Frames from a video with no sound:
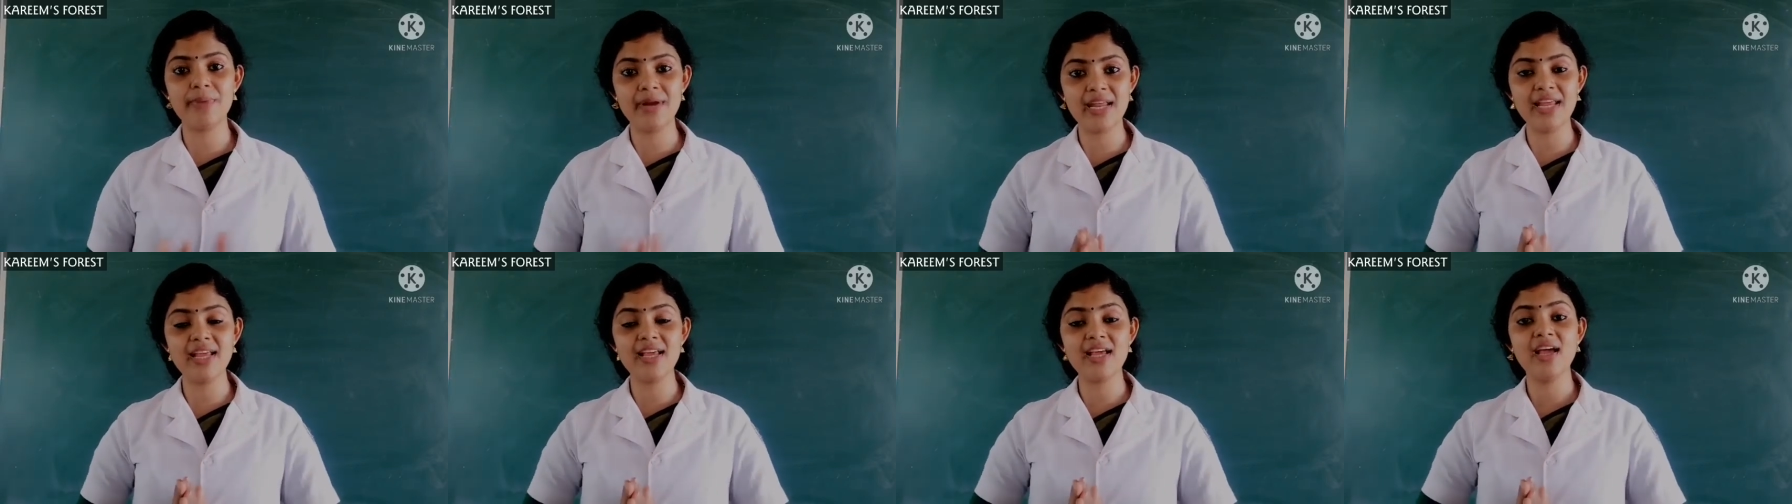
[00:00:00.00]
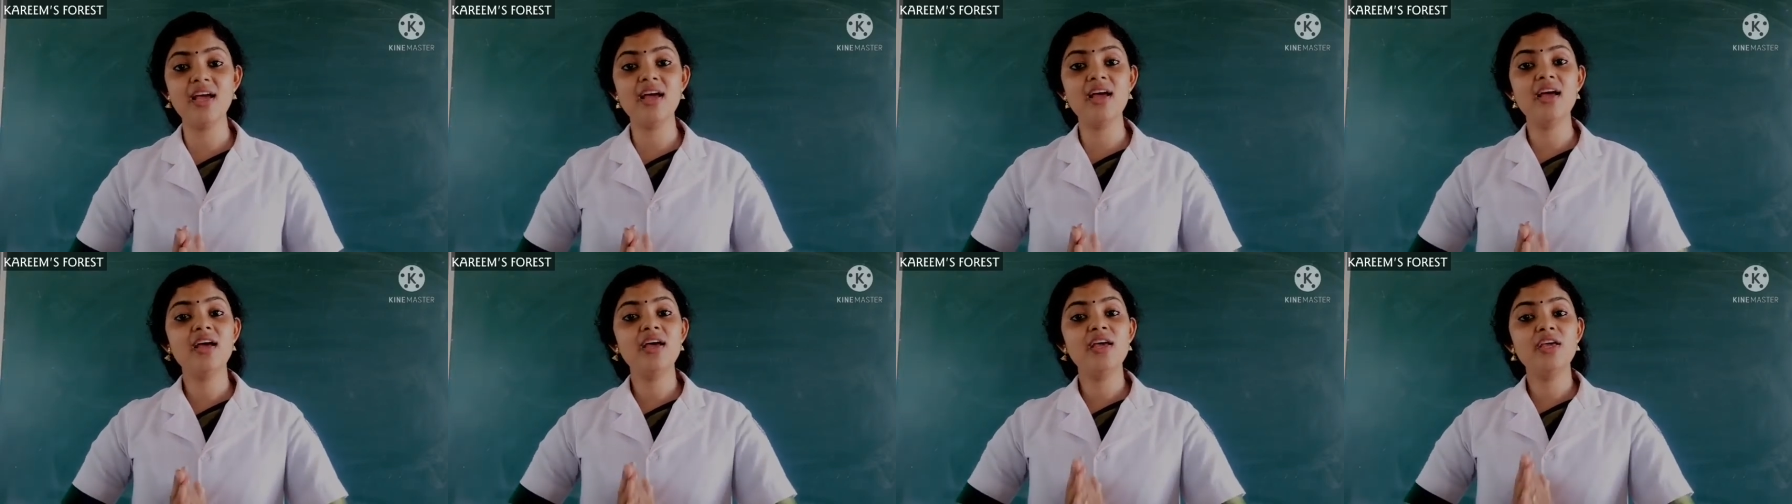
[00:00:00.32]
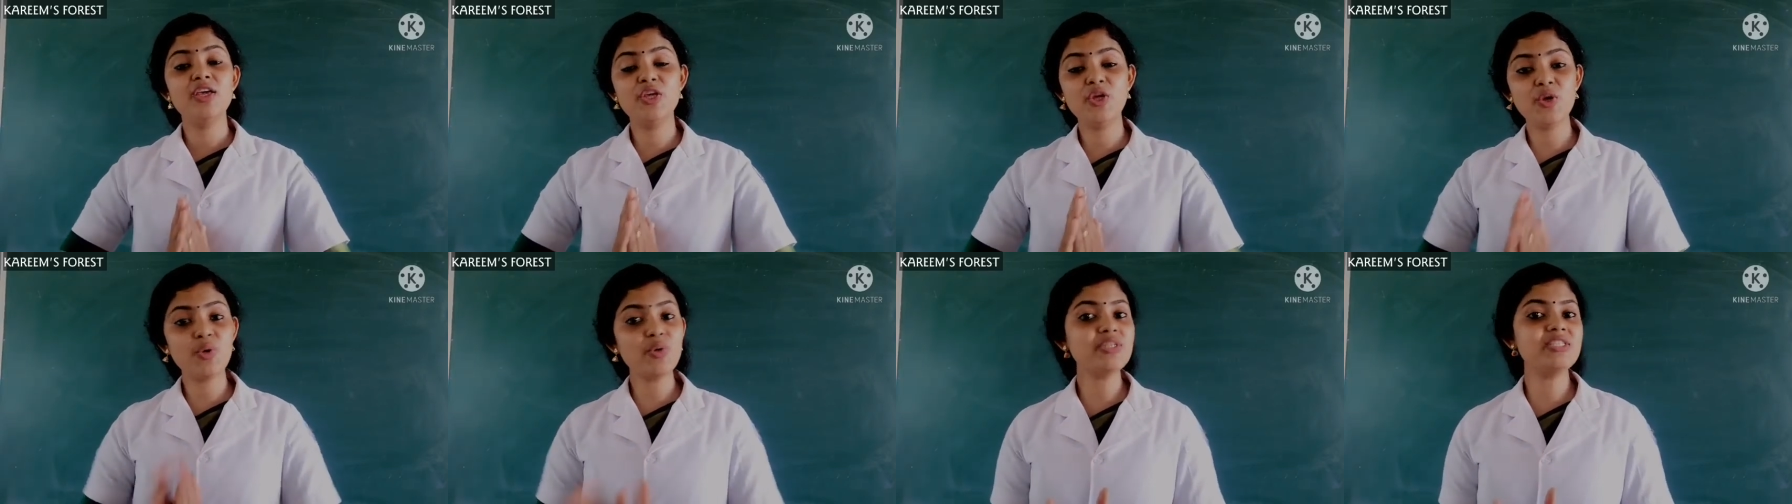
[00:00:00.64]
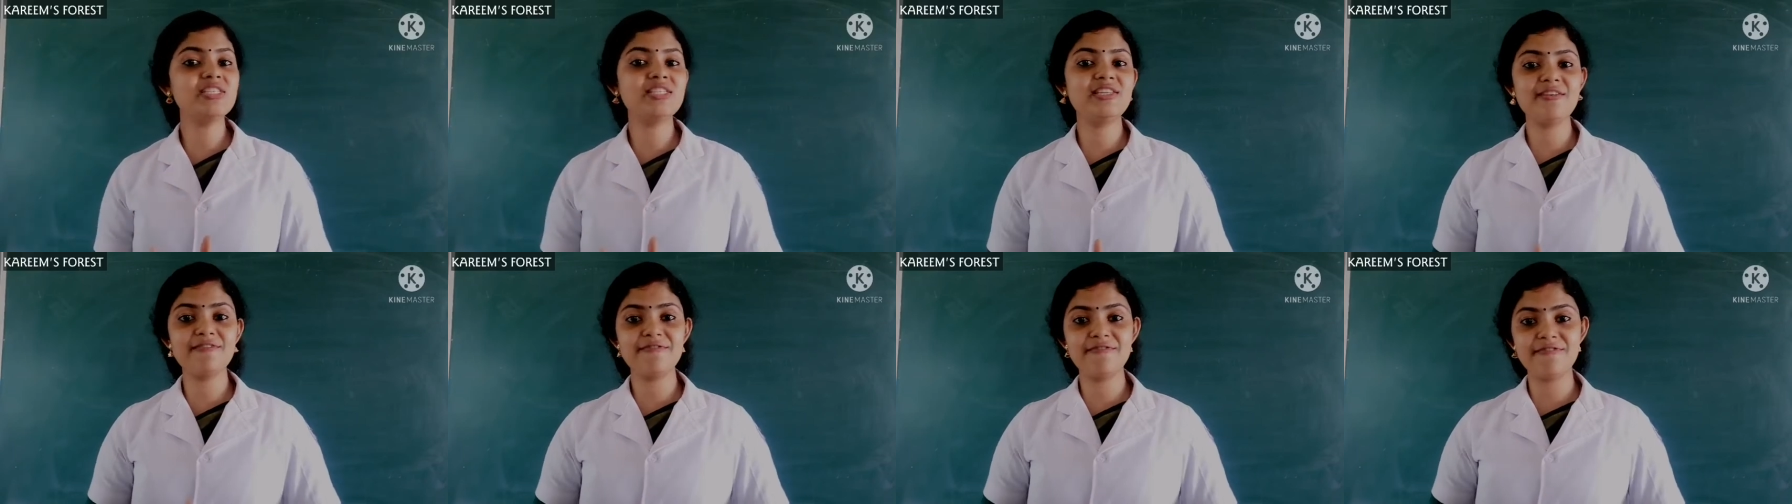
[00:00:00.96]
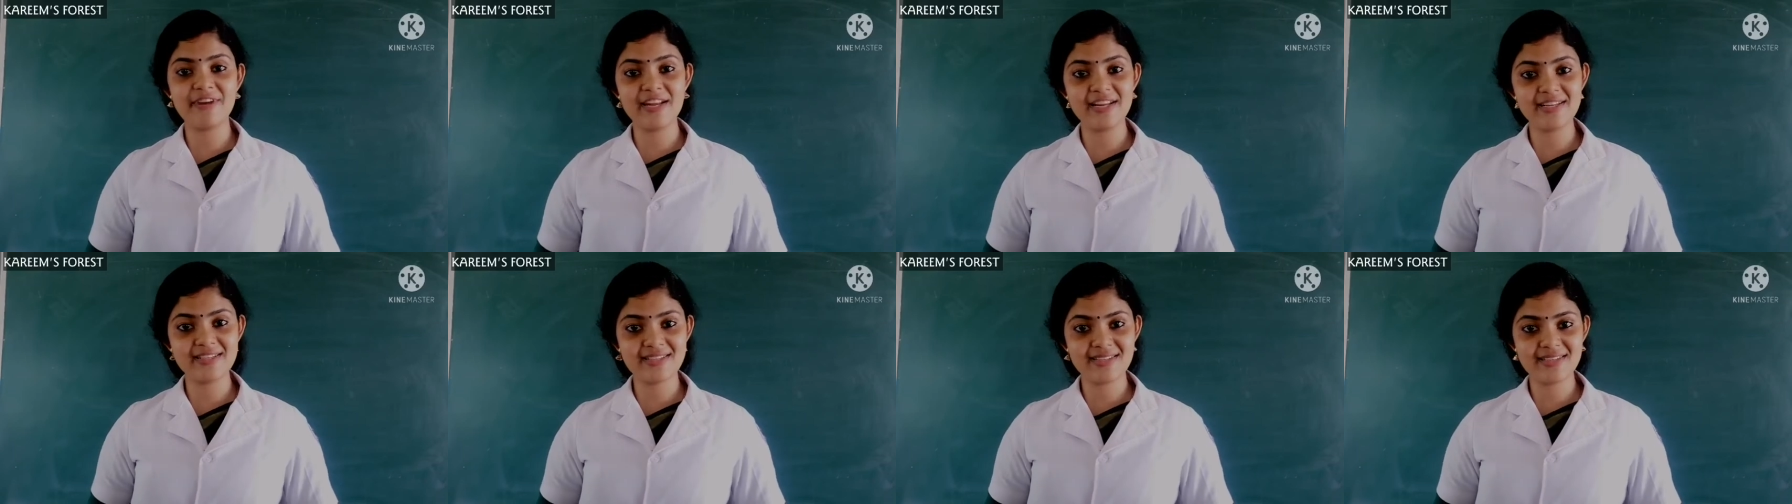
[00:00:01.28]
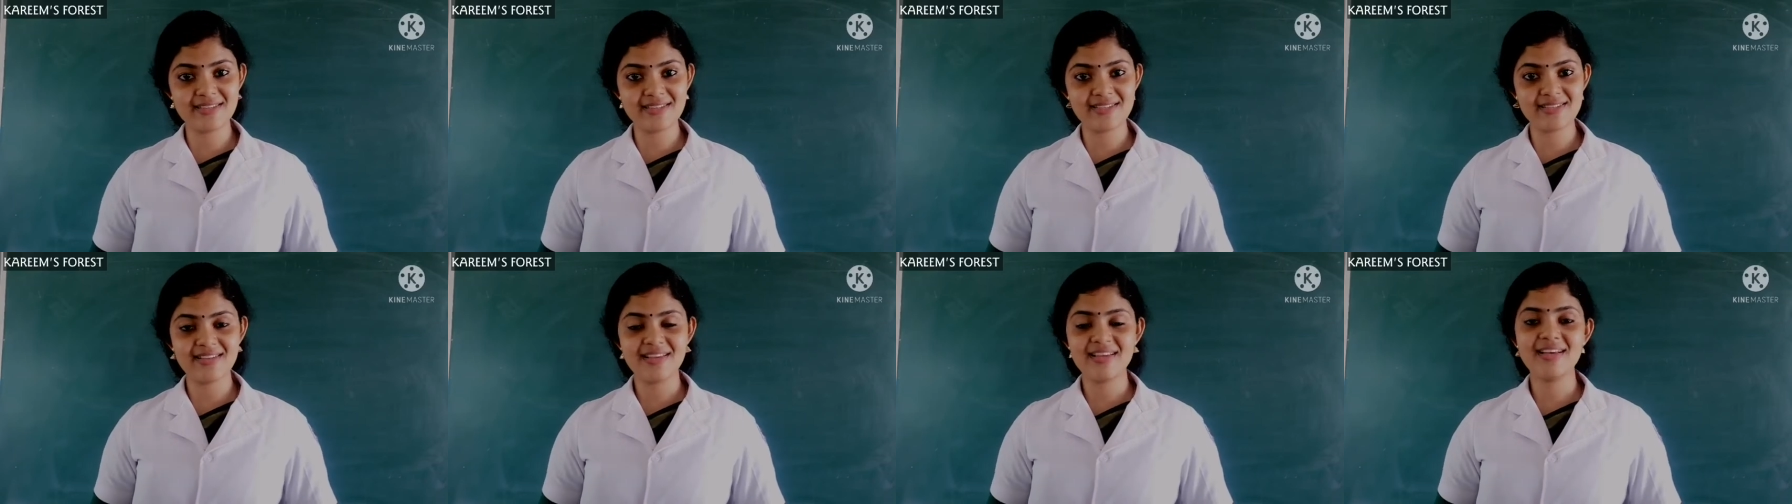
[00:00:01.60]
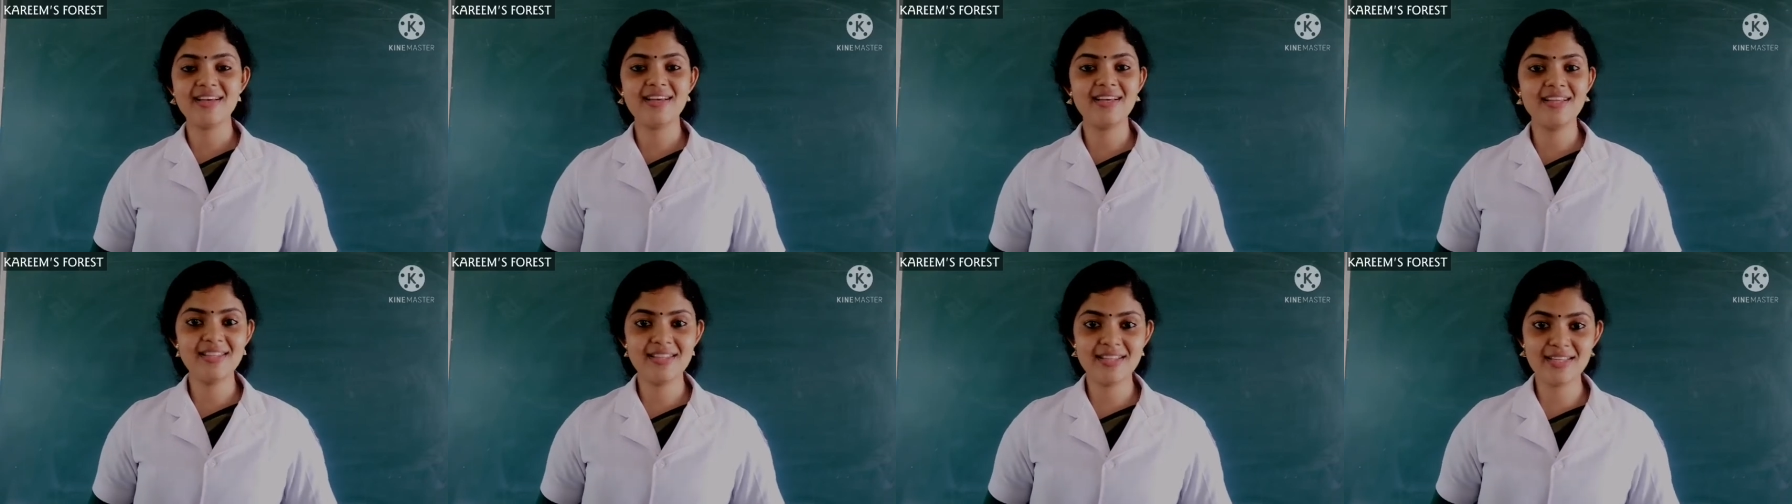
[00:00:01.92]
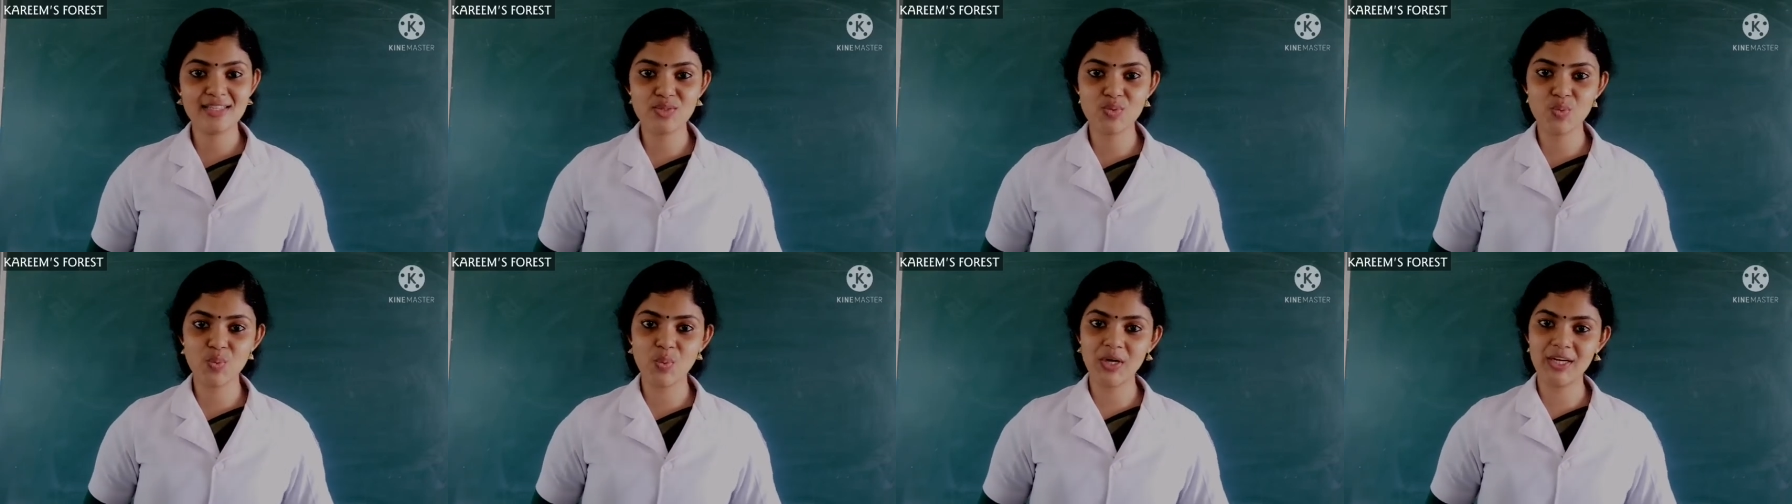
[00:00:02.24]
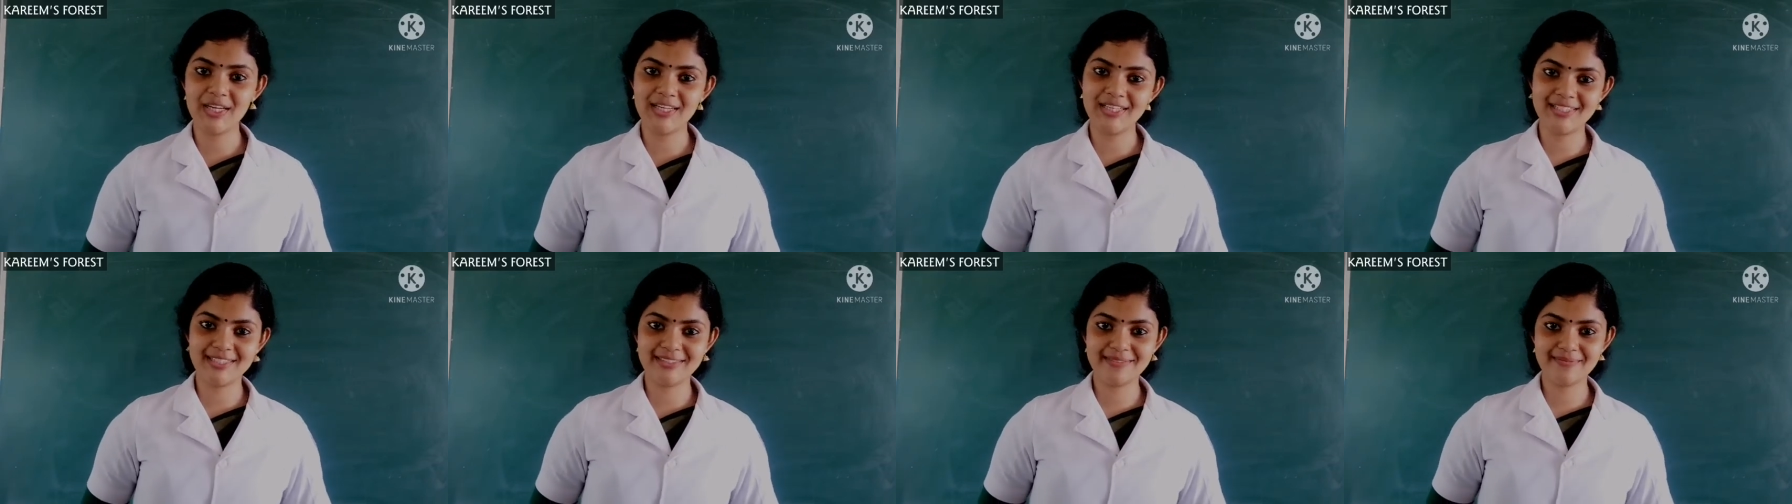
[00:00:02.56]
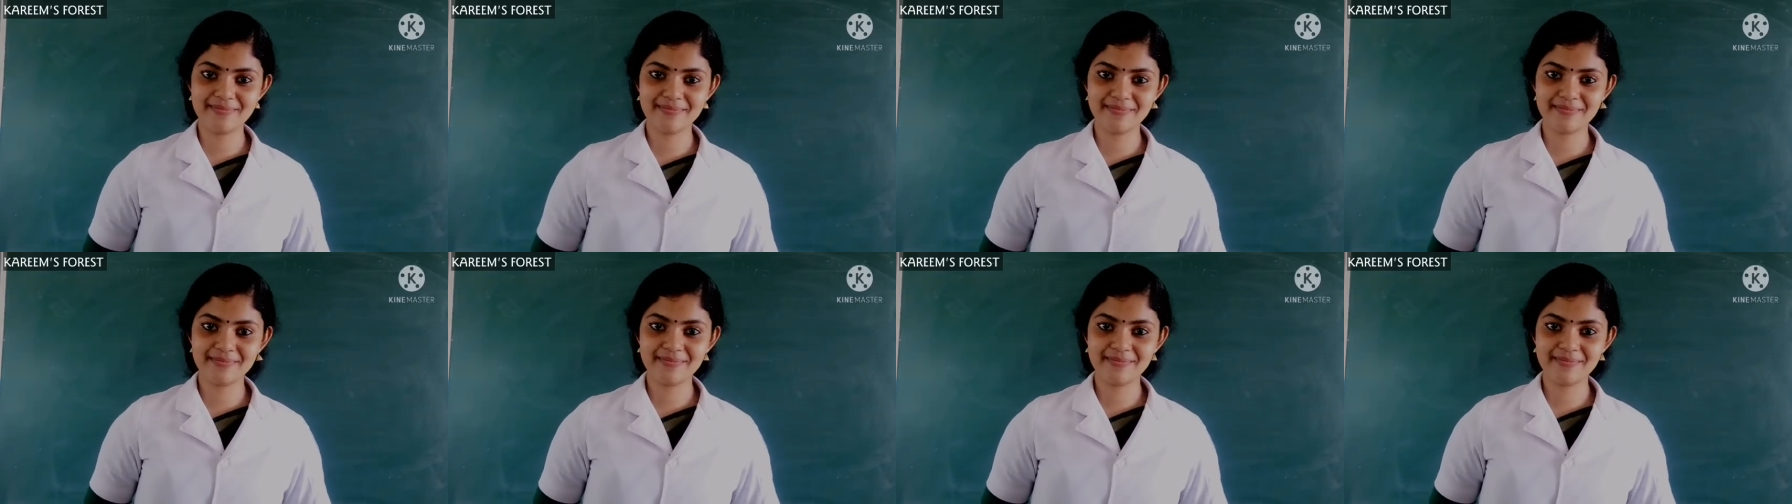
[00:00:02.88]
bring huge differences in this world.